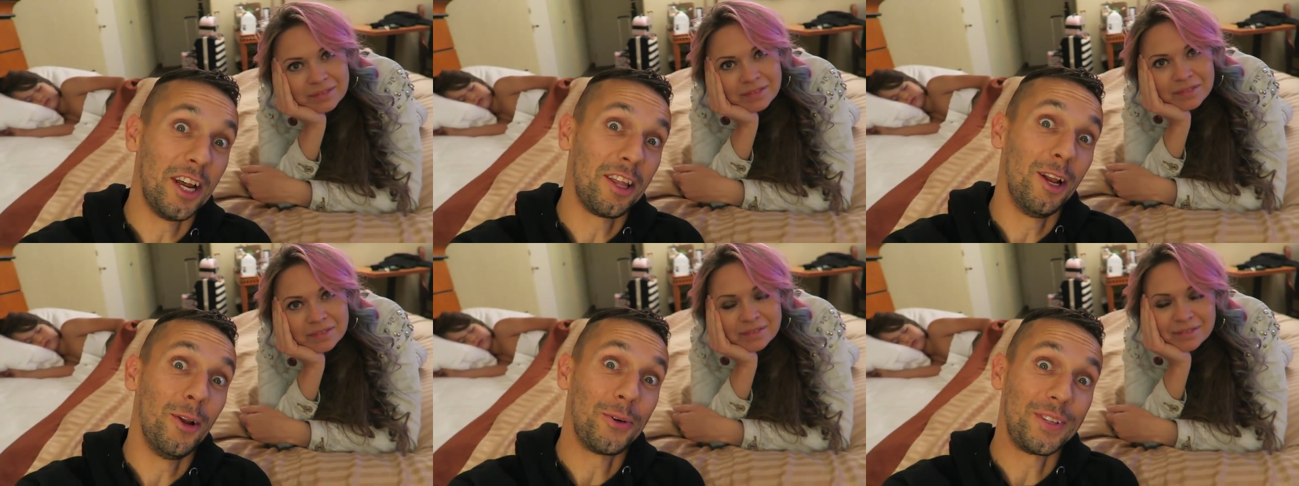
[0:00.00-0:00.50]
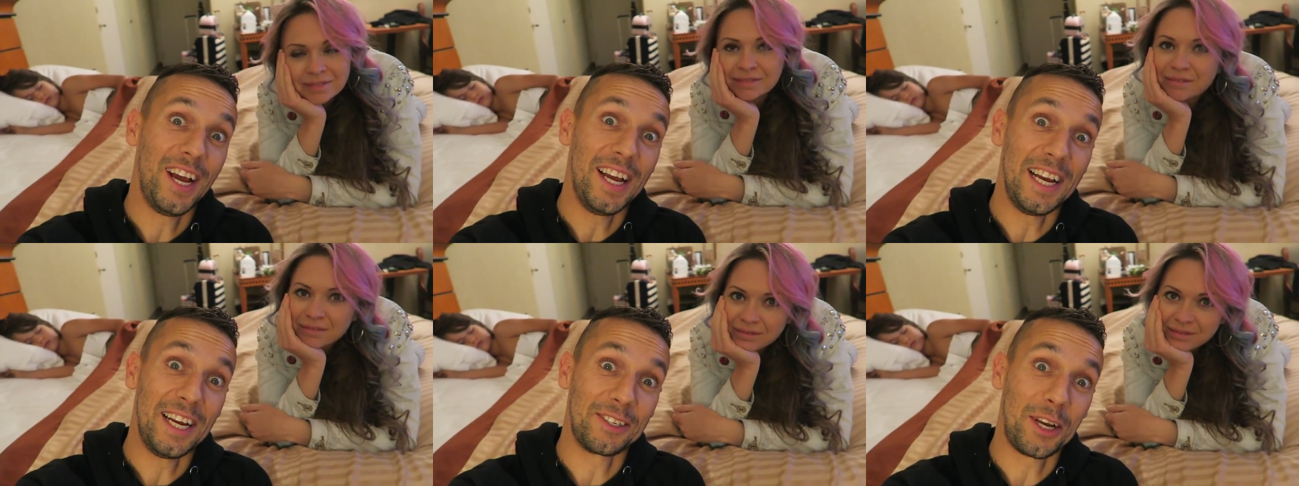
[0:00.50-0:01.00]
Speaker 1: another long
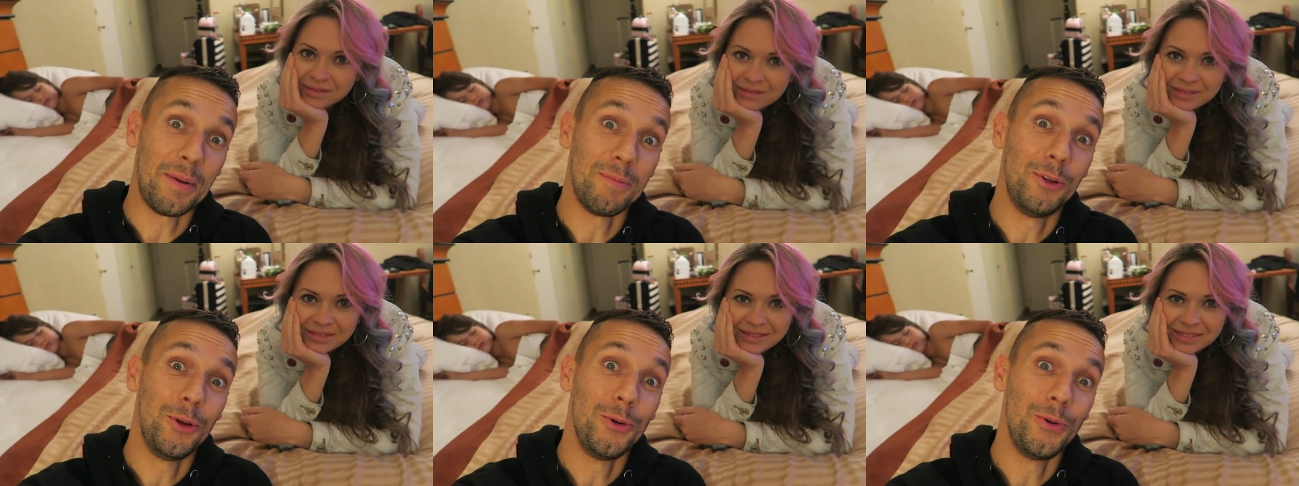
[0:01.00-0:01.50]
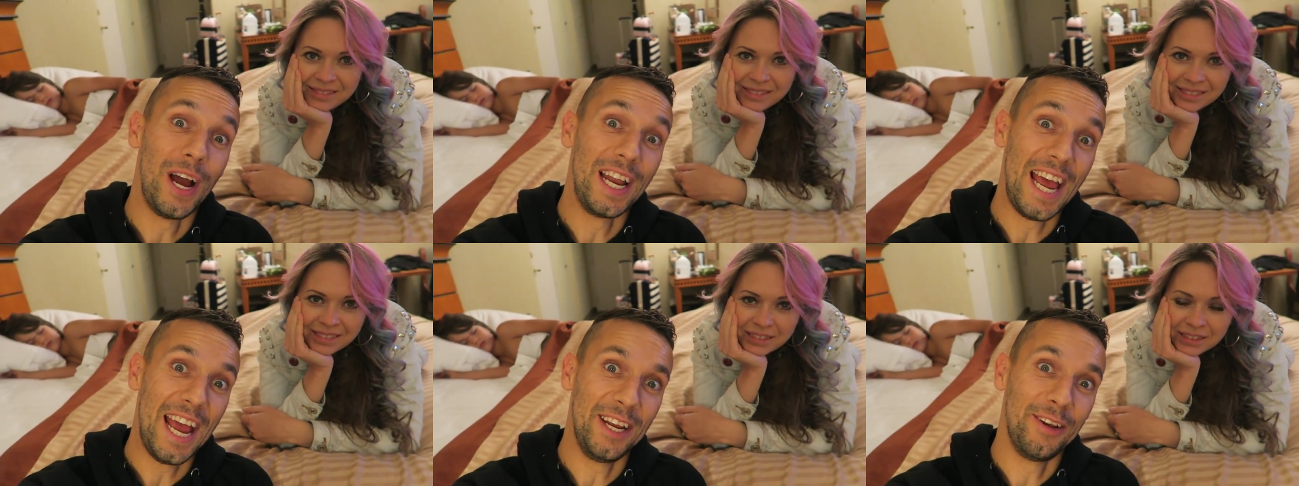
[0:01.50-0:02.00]
day has come to
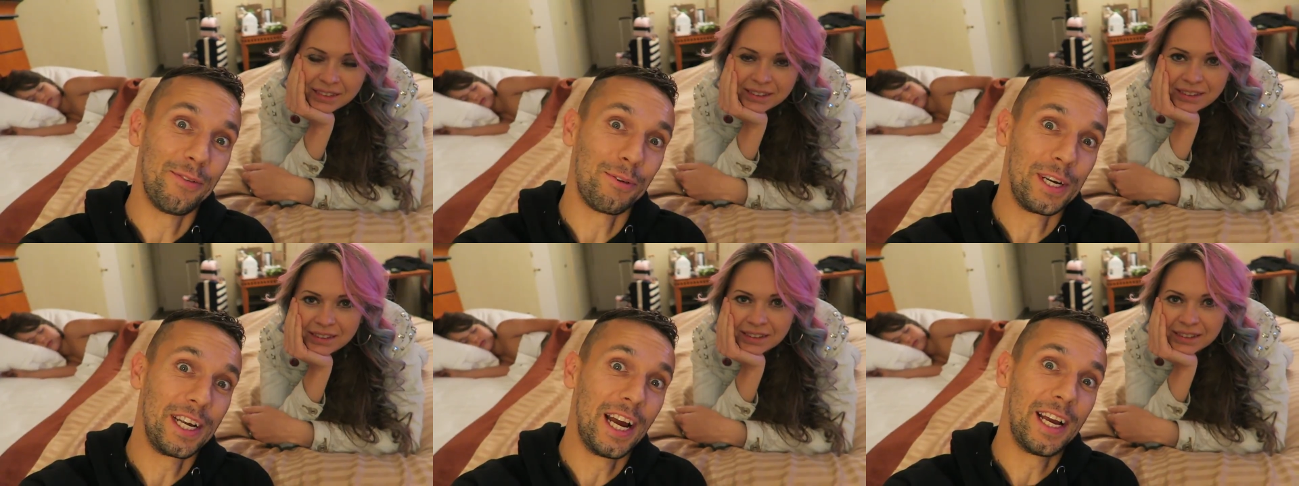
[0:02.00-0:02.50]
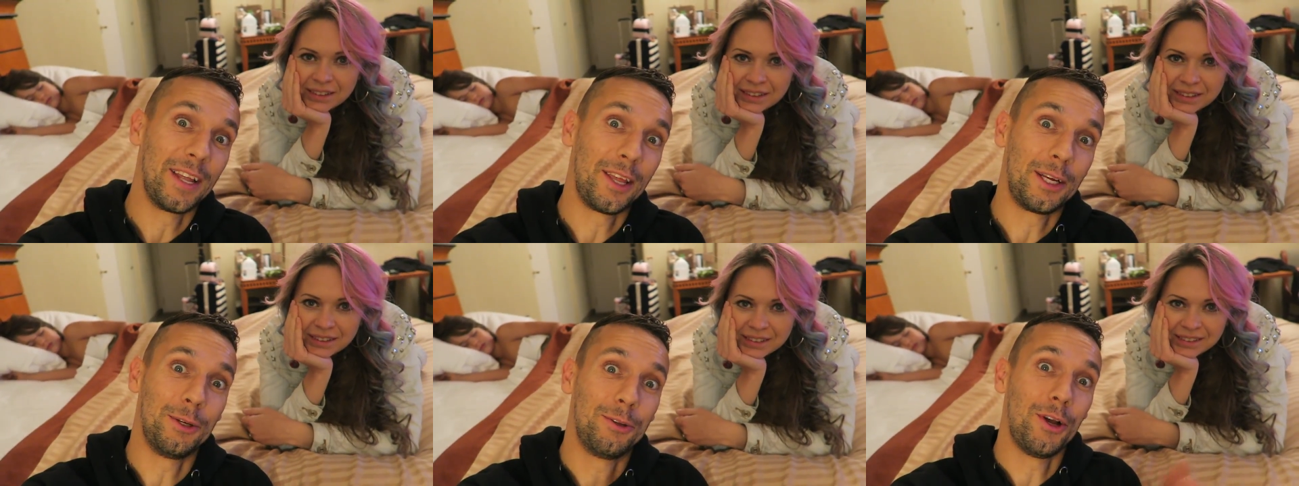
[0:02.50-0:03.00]
an end, Free Gang.
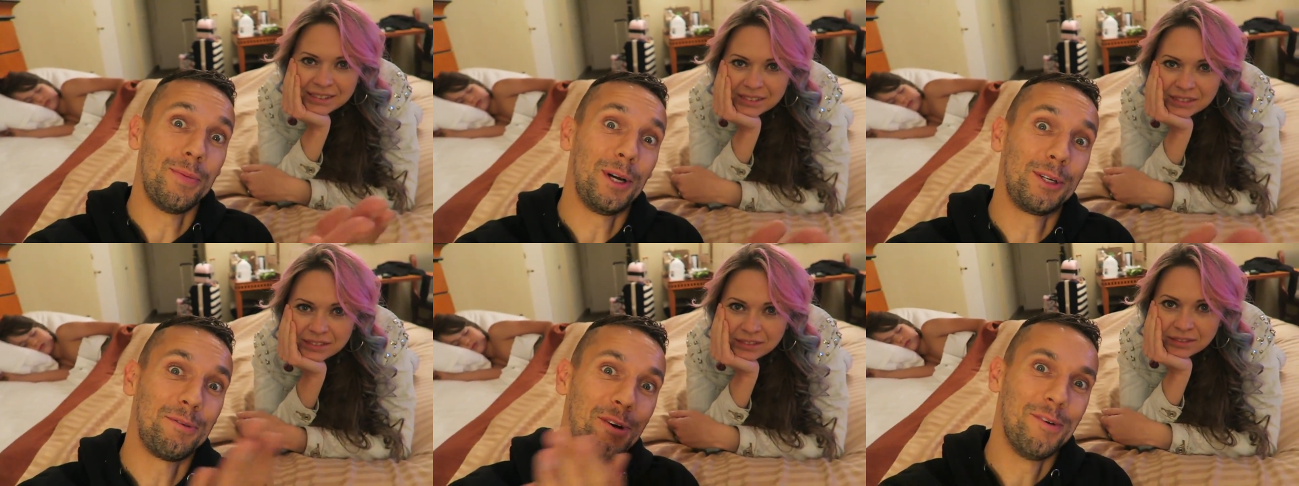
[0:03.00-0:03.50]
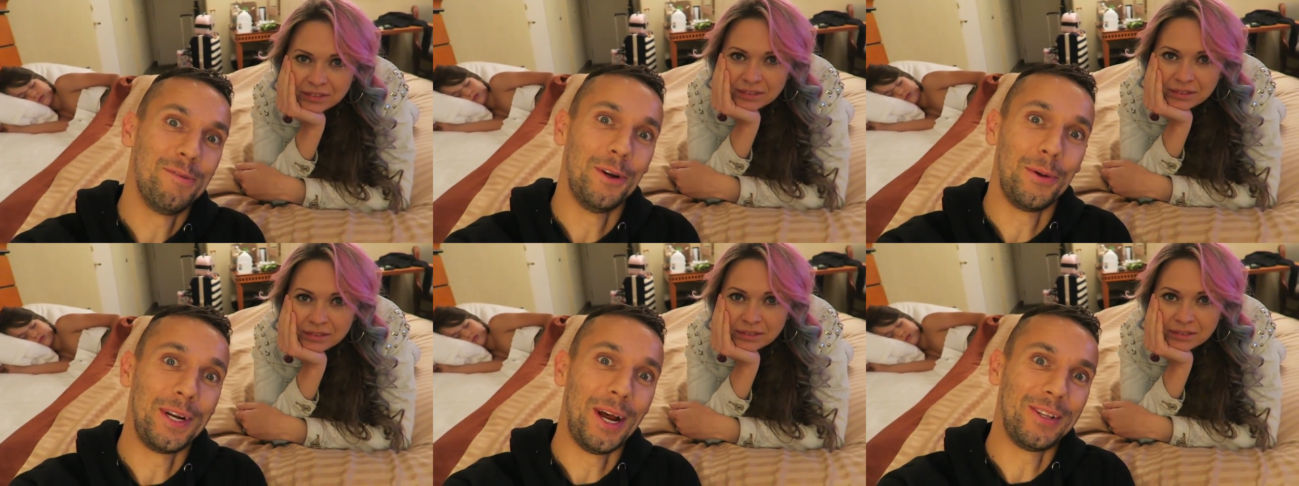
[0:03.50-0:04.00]
Thank you so much for
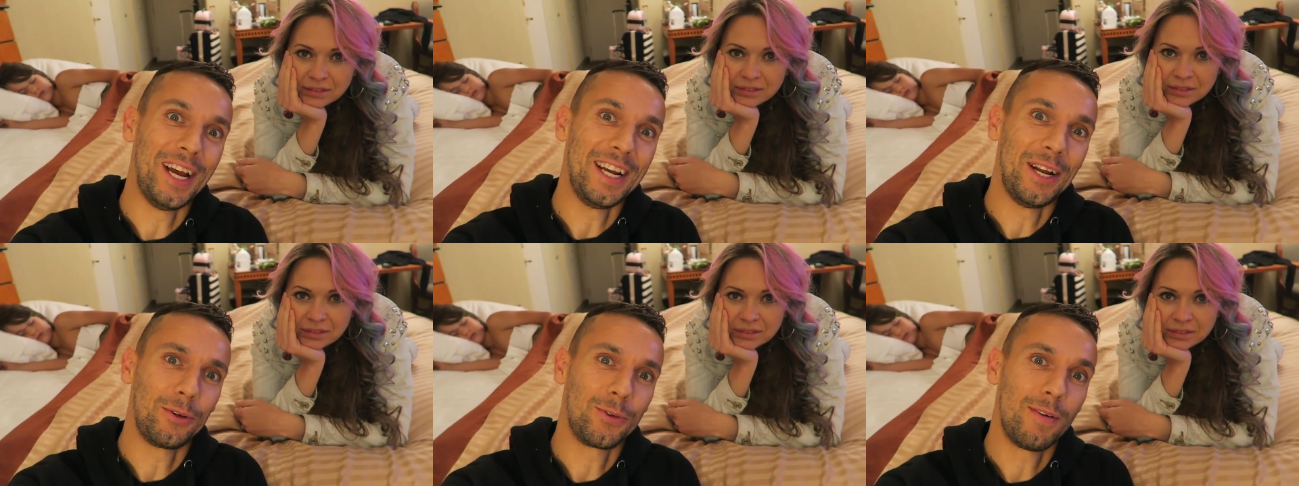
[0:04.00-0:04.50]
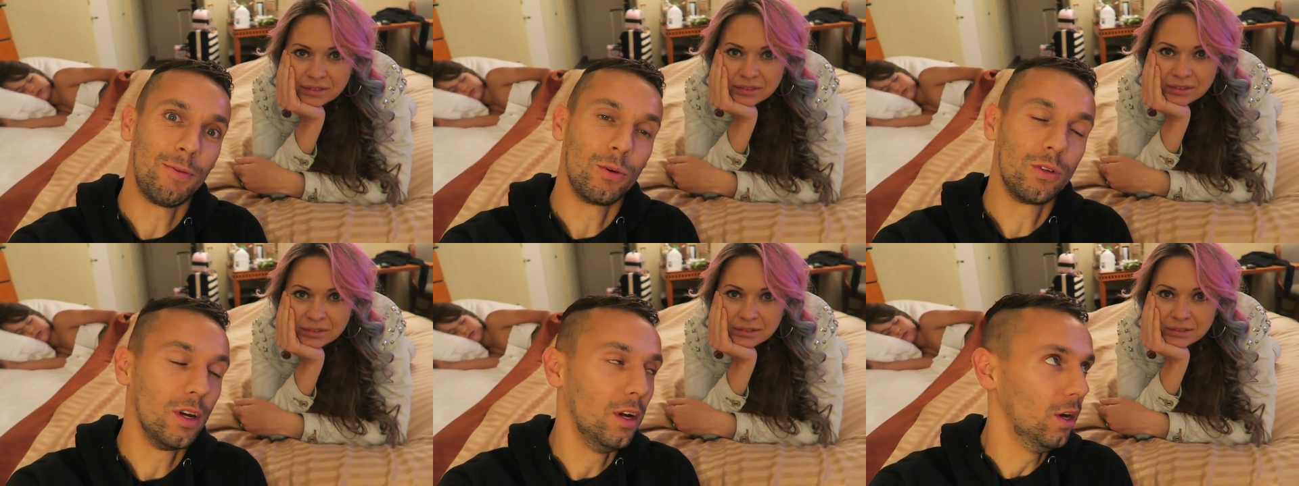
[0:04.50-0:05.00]
following our day and our
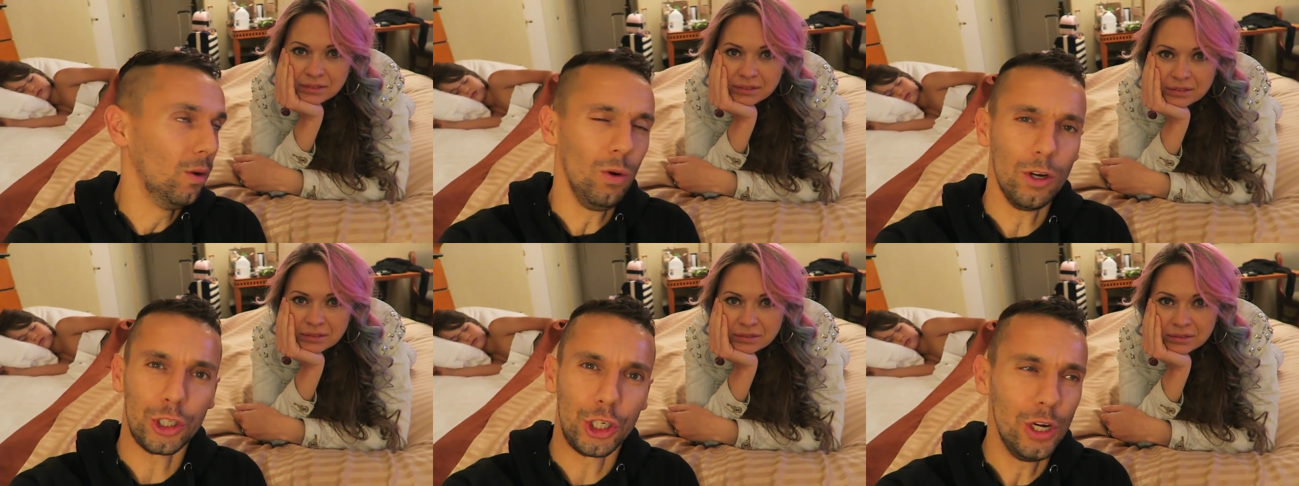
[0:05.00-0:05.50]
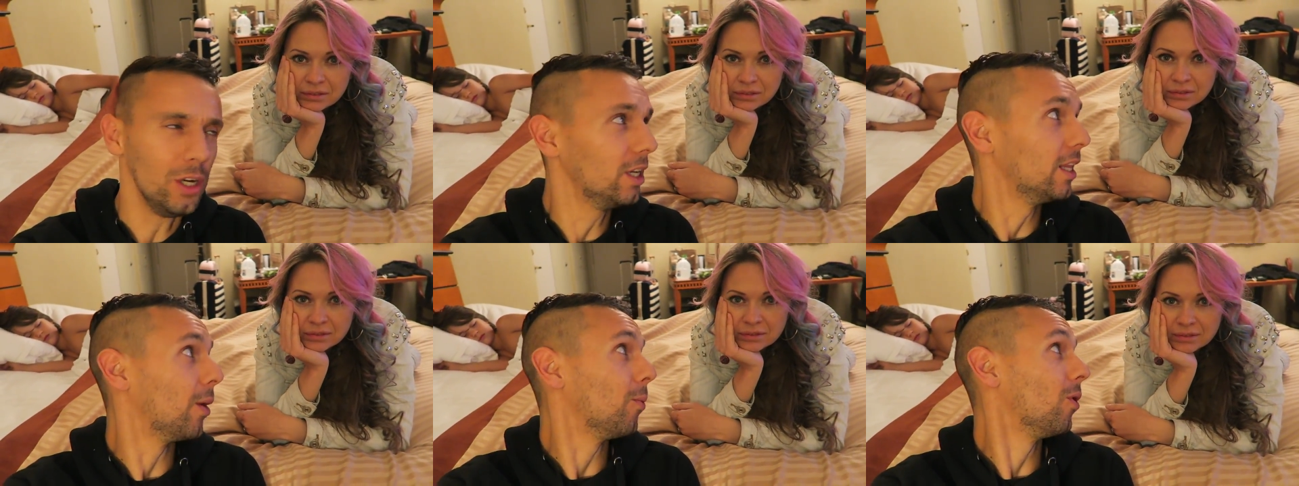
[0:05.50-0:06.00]
travels. What
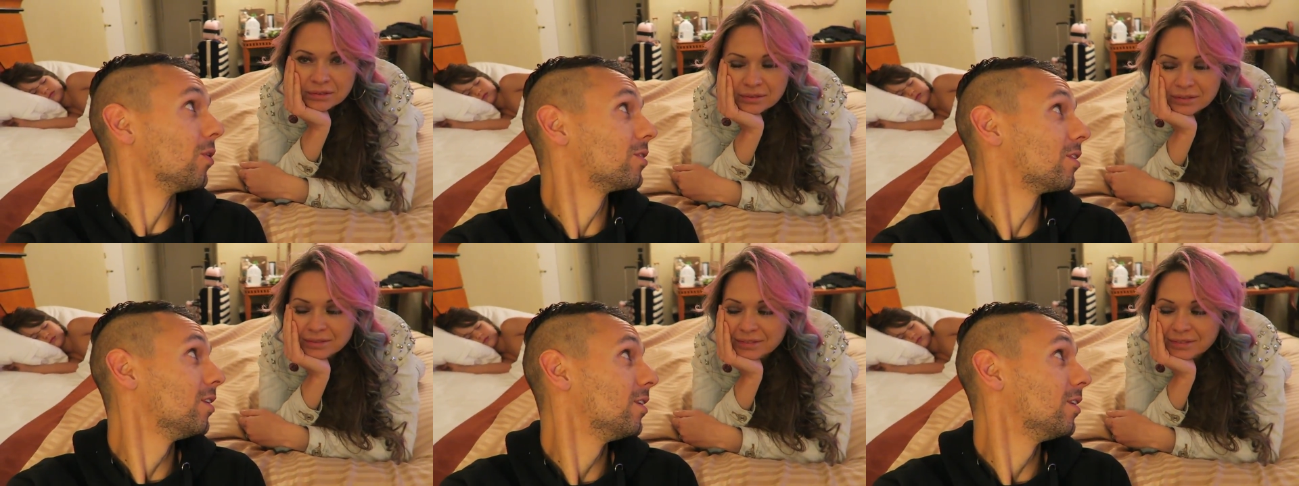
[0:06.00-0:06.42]
journey that was.